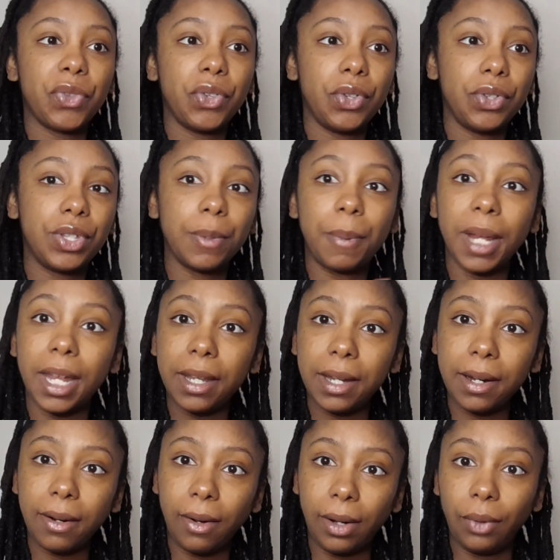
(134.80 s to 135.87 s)
depending
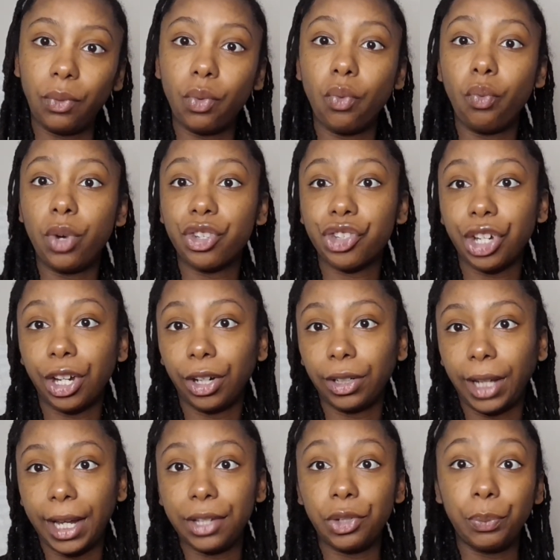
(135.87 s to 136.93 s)
on which
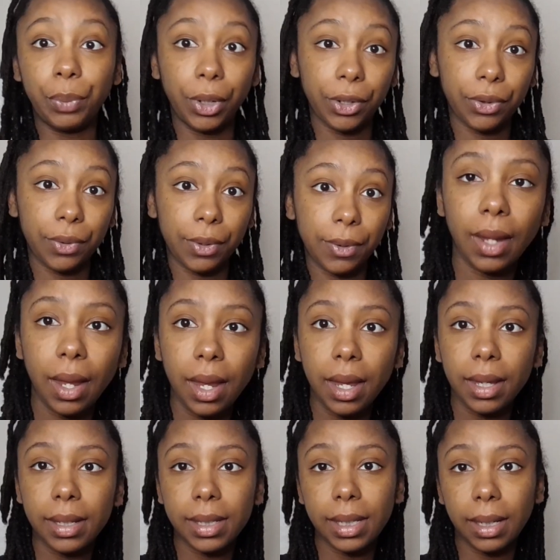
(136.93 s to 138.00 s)
airline you book through.
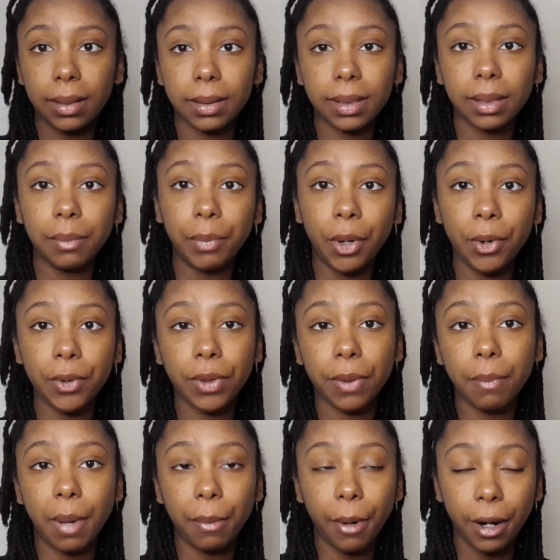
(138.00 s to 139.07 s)
Since both
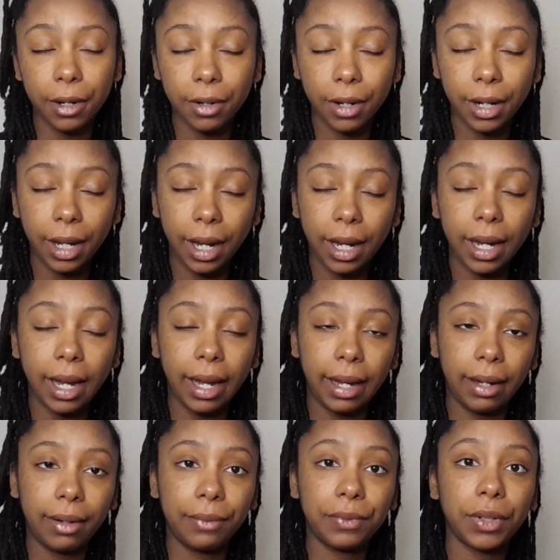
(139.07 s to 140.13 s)
my partner and I
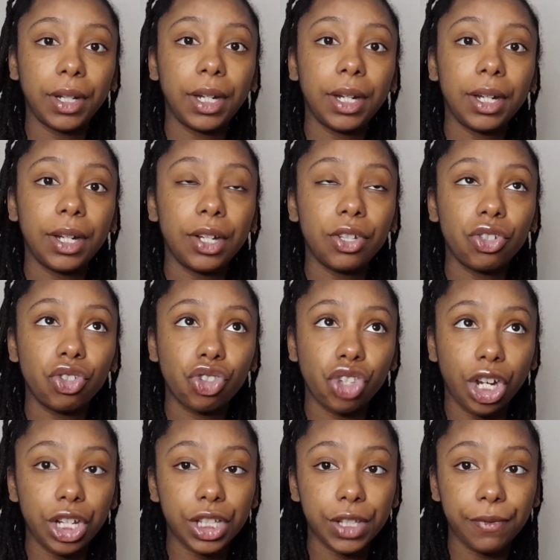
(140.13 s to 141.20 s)
have
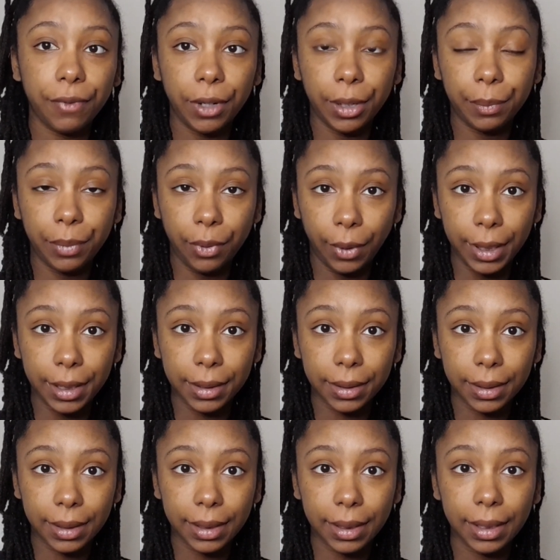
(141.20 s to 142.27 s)
Chase Freedom
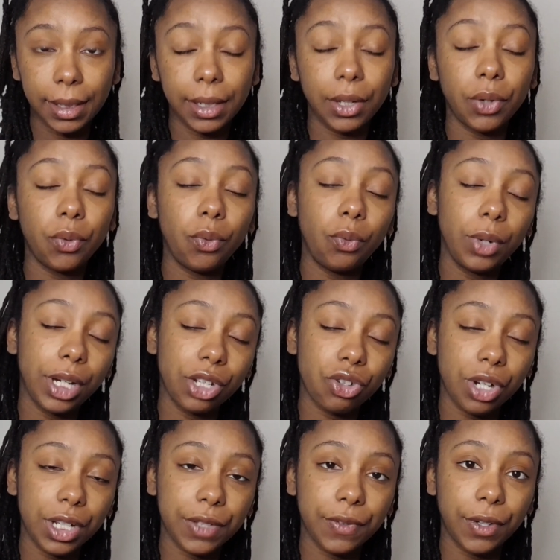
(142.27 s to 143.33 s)
points, we can
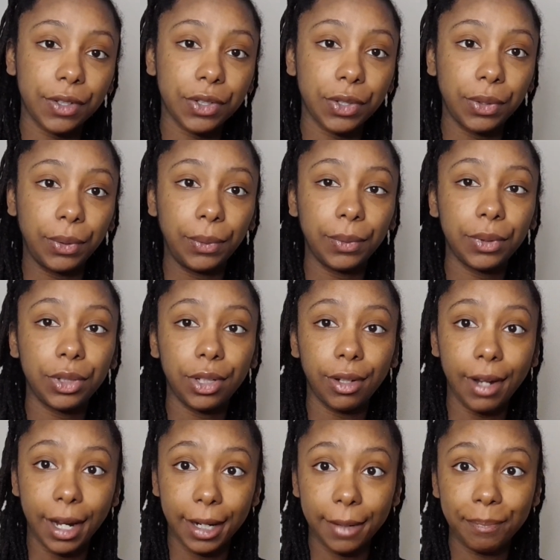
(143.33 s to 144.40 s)
transfer to
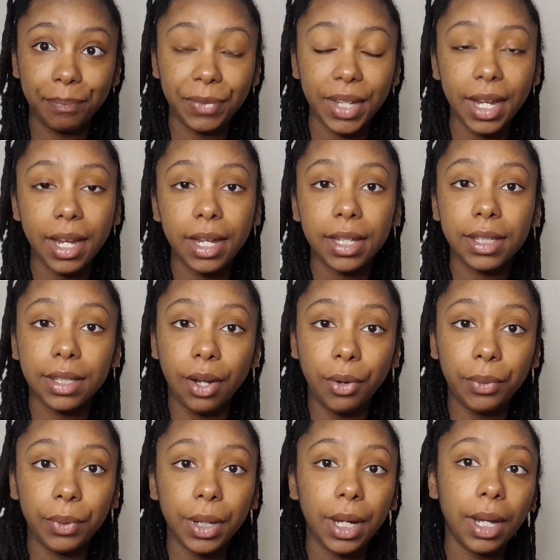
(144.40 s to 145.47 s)
United.
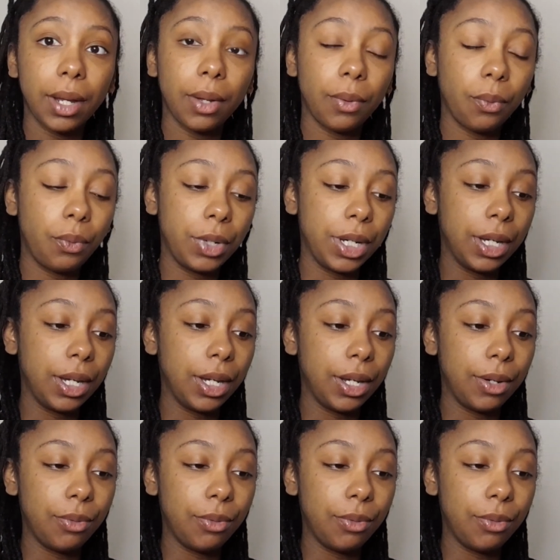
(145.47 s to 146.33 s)
So we